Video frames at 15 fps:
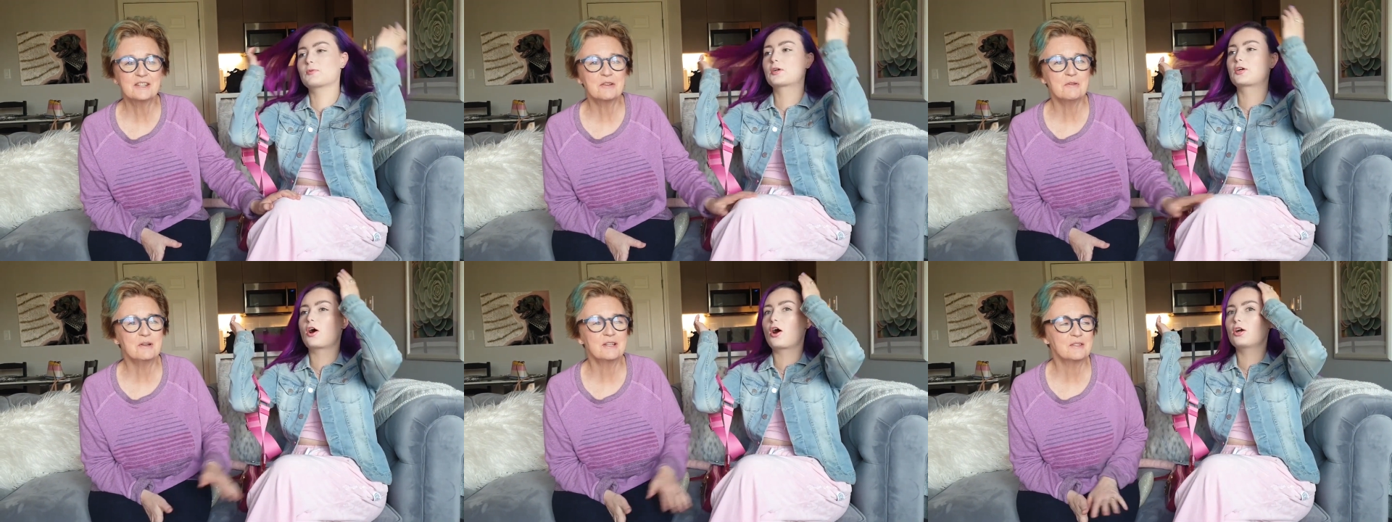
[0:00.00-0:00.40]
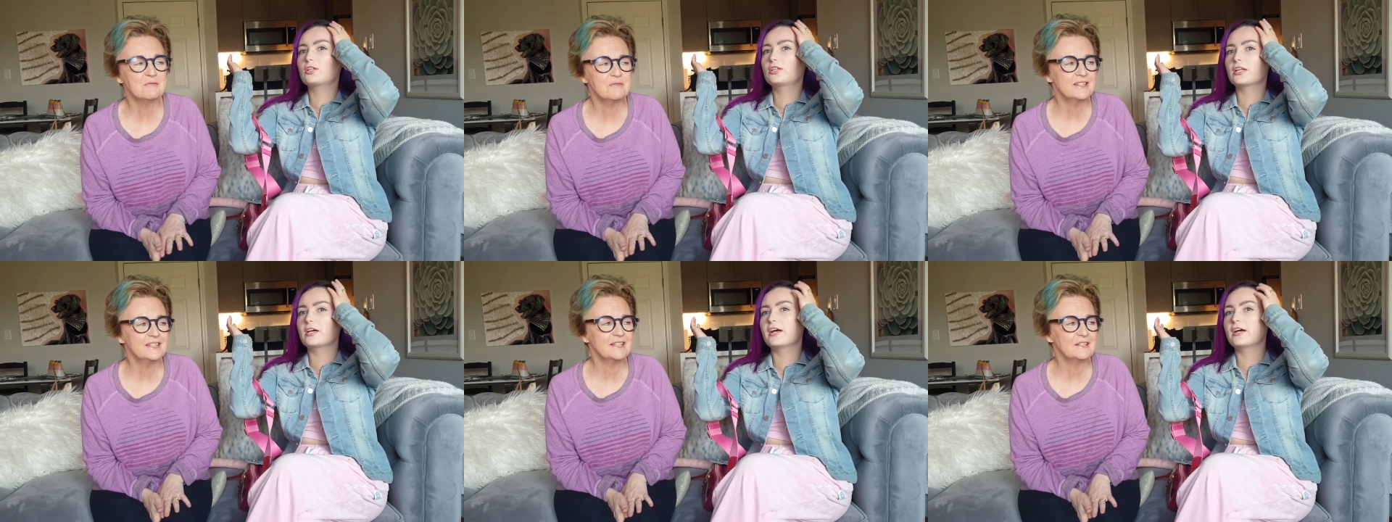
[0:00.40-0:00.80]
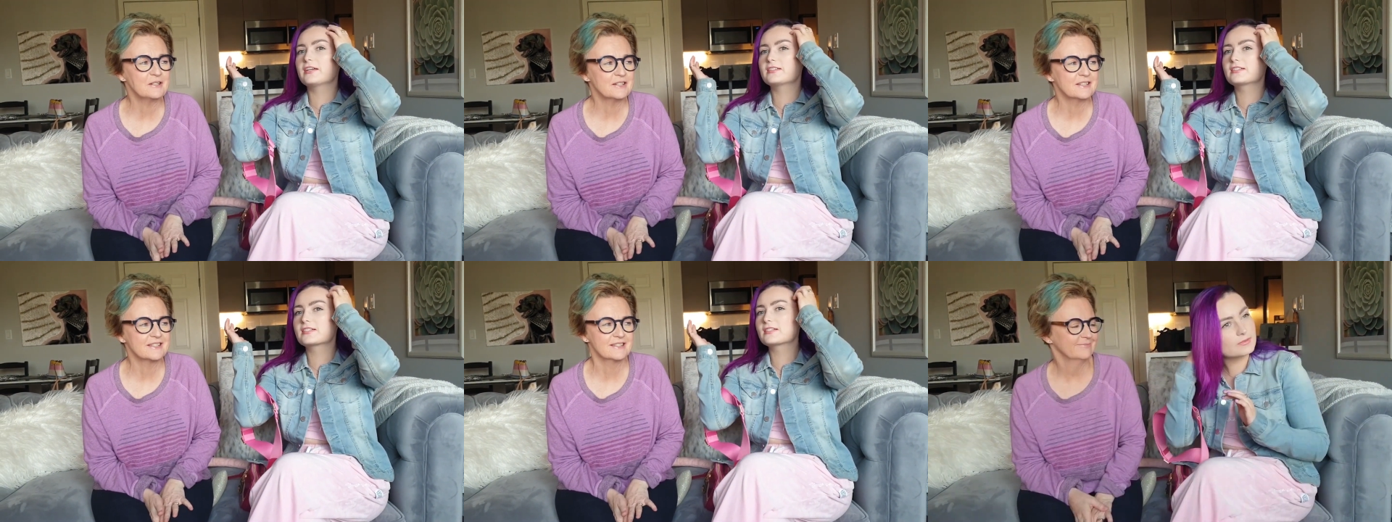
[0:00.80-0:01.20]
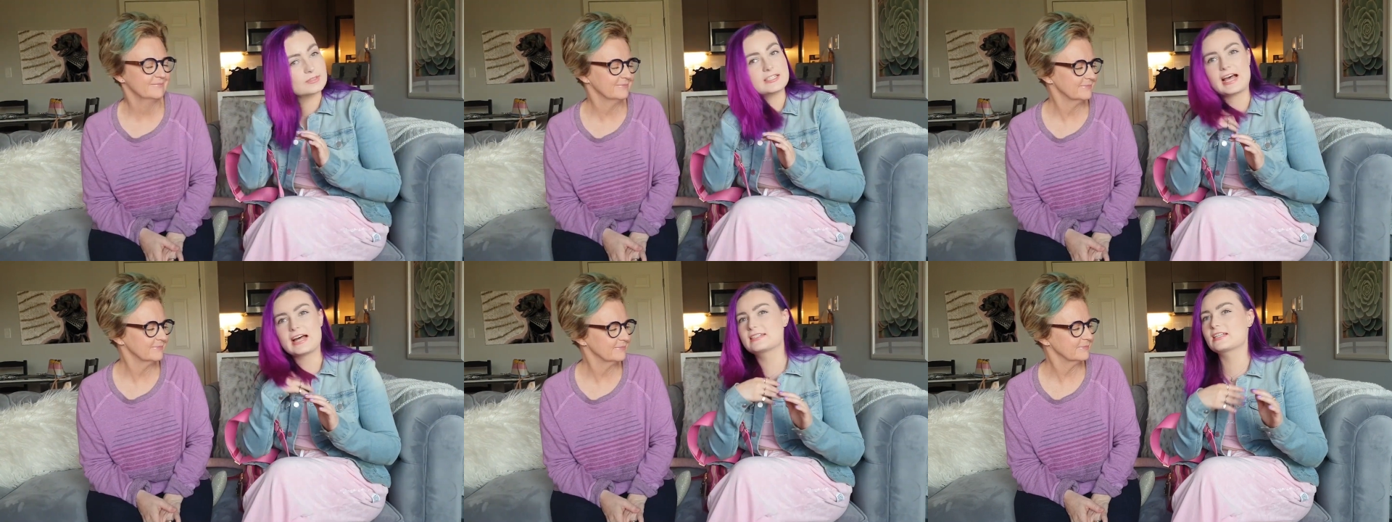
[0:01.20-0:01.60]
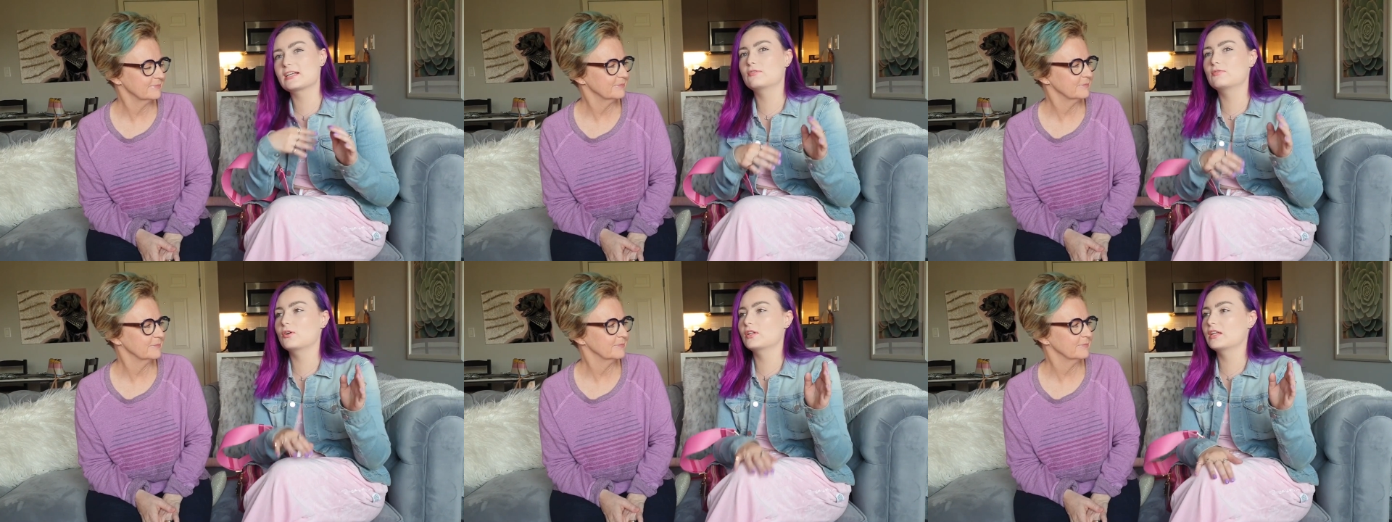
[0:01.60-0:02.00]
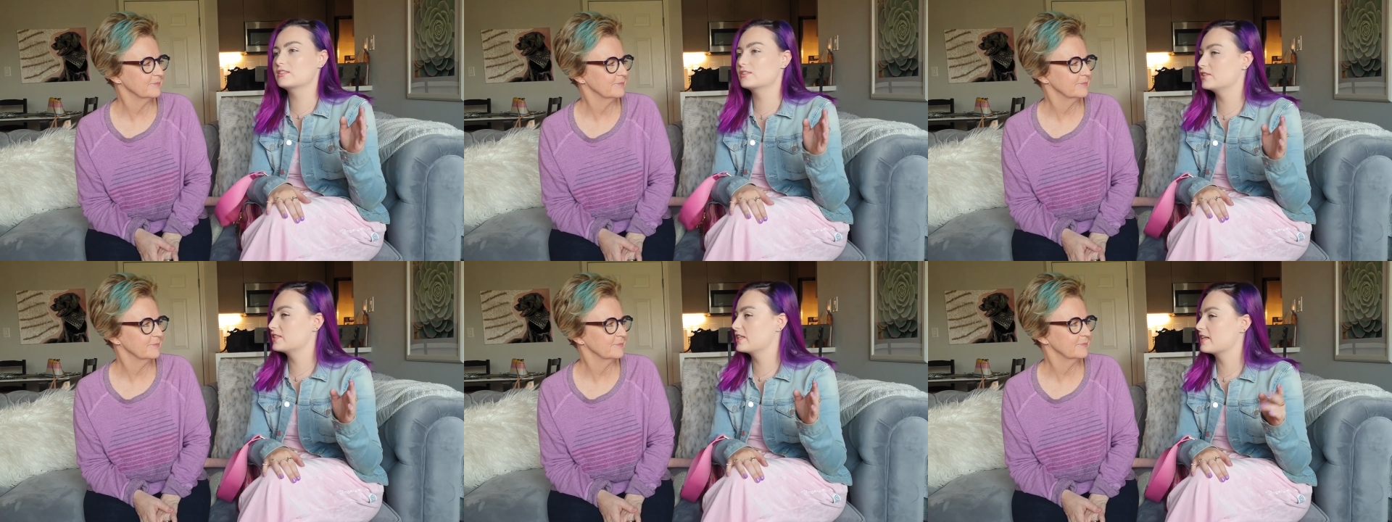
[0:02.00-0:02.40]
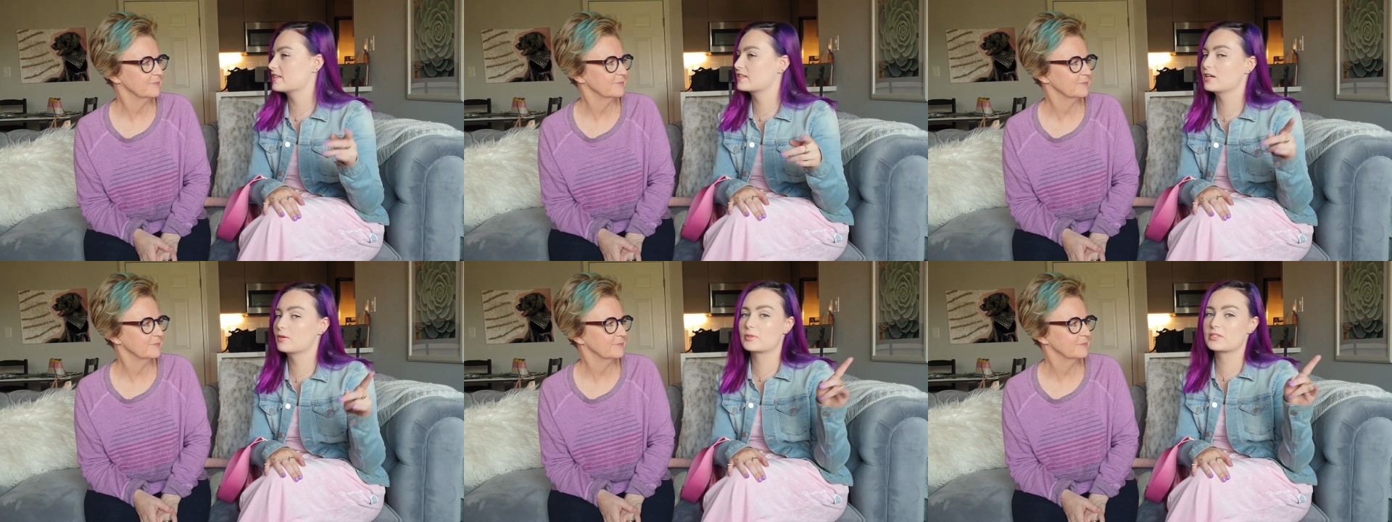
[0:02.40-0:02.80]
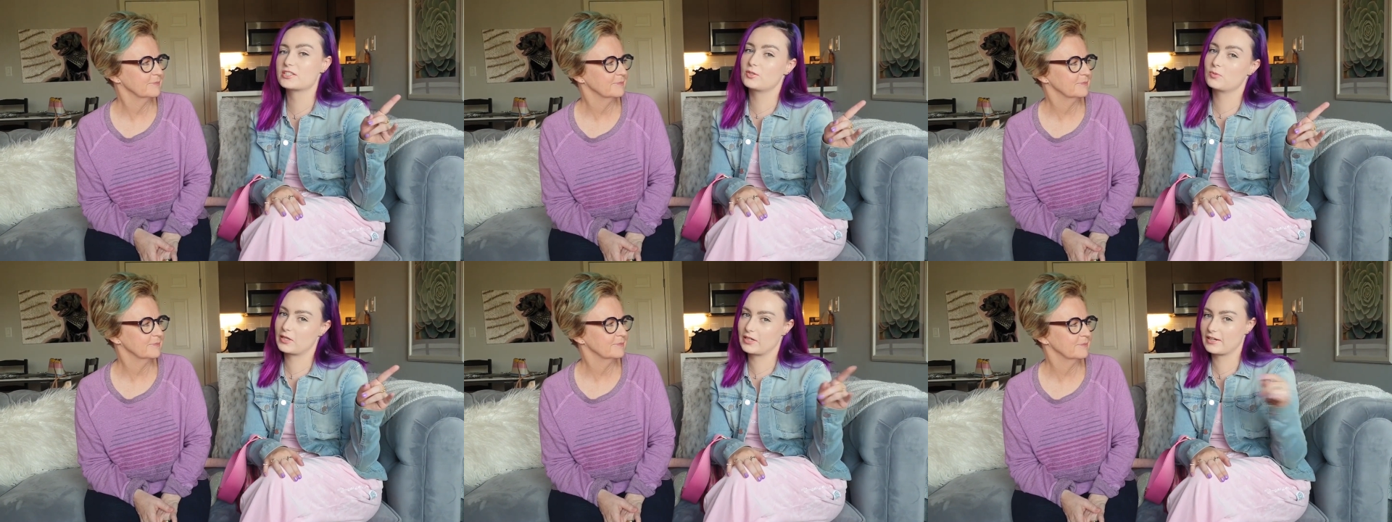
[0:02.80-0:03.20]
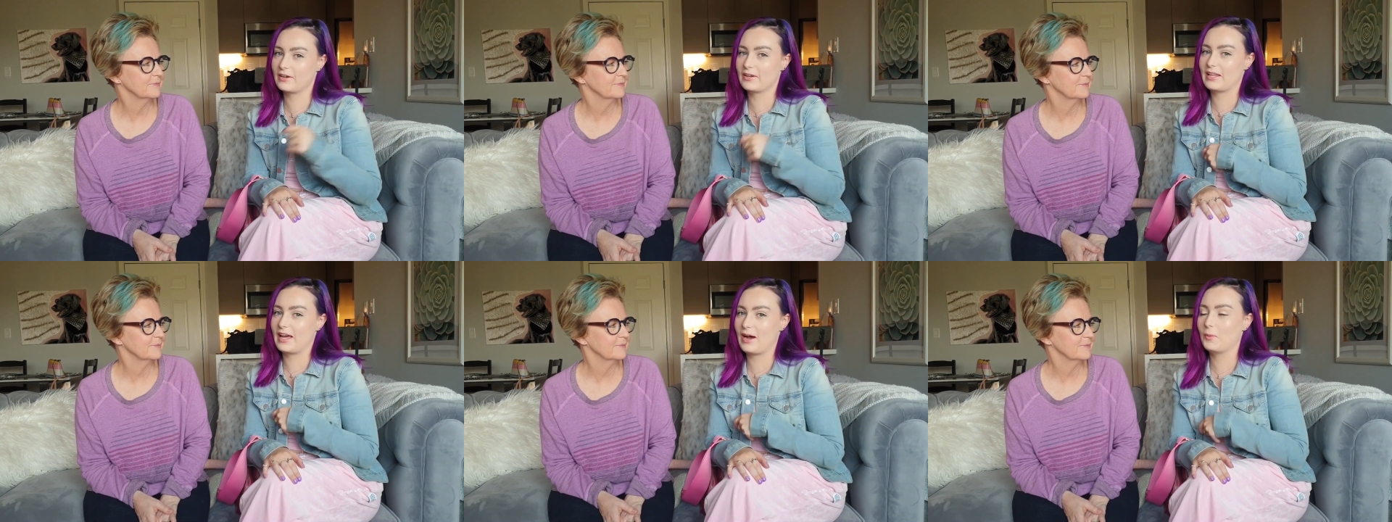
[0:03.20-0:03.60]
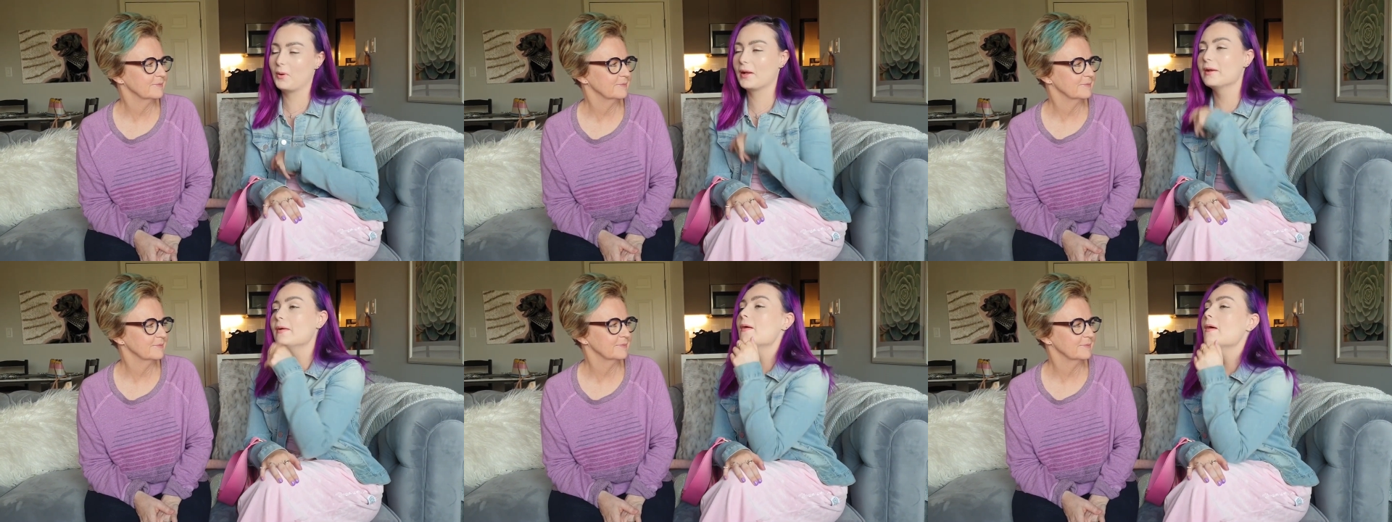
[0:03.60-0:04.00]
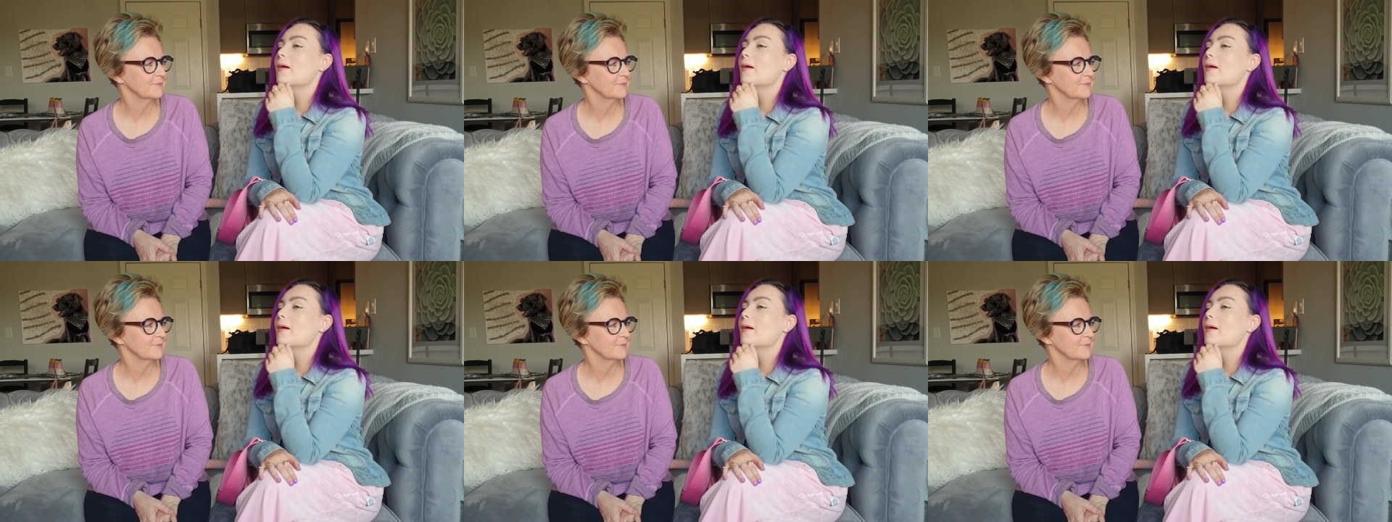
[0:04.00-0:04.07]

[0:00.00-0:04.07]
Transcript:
Speaker 1: regardless. Dad said a Rolex or a Tesla. We're still working on that one.